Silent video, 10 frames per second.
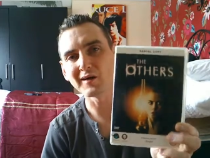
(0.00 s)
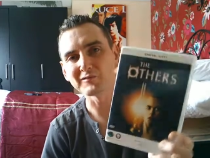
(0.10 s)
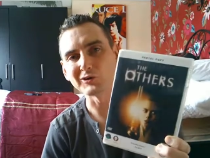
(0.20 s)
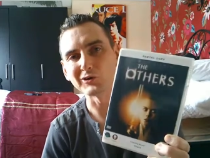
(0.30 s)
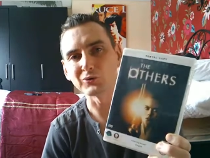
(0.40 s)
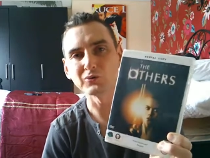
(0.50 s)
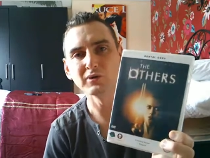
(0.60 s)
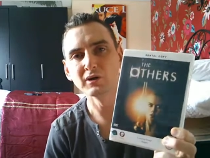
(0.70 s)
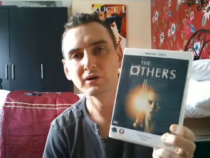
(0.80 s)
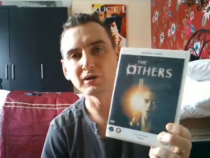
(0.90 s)
afternoon,
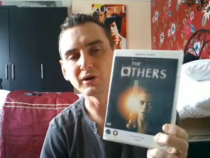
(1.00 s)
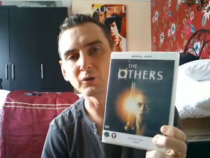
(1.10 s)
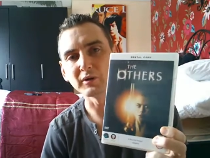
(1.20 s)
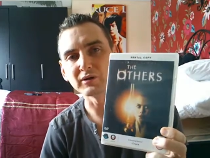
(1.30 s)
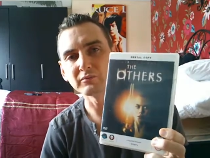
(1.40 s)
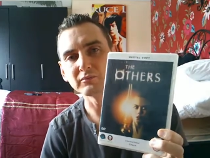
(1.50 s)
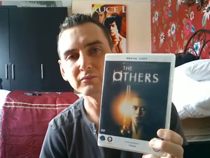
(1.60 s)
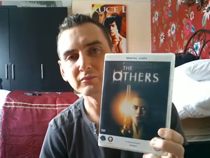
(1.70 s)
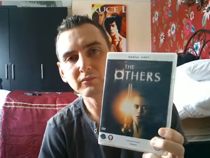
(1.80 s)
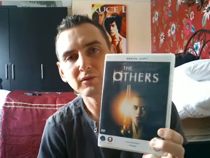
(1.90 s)
you know, when you're
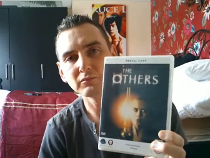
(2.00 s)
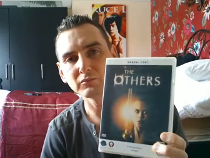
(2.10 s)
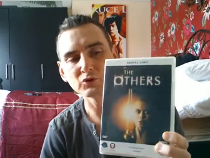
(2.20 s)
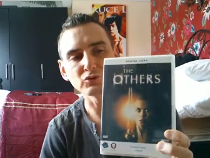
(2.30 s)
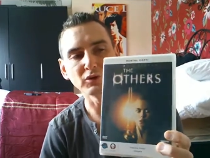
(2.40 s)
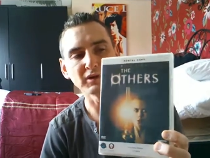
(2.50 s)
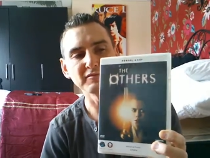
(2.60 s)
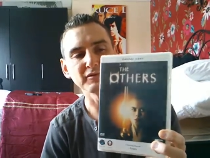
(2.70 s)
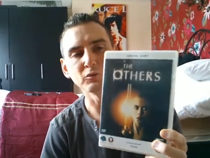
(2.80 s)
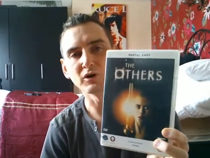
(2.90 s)
struggling
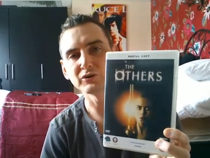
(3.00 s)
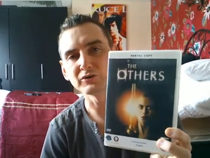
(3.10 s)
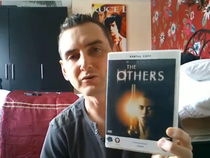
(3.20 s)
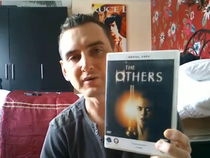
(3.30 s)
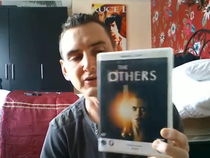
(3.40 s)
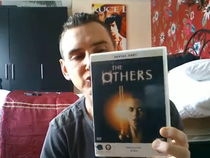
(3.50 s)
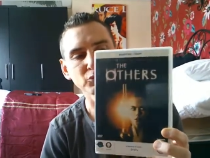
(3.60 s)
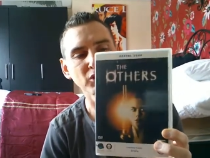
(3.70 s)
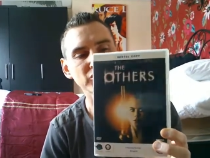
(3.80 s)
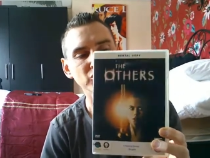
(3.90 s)
for one or two things to
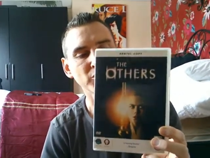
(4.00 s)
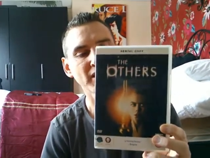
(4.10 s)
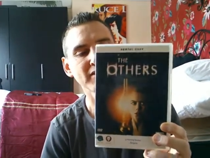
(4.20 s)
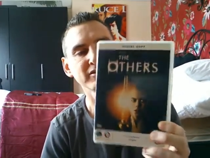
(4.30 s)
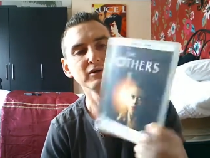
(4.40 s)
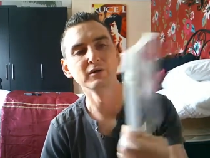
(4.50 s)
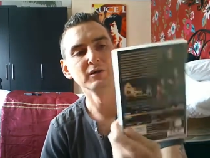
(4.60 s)
watch or whatever.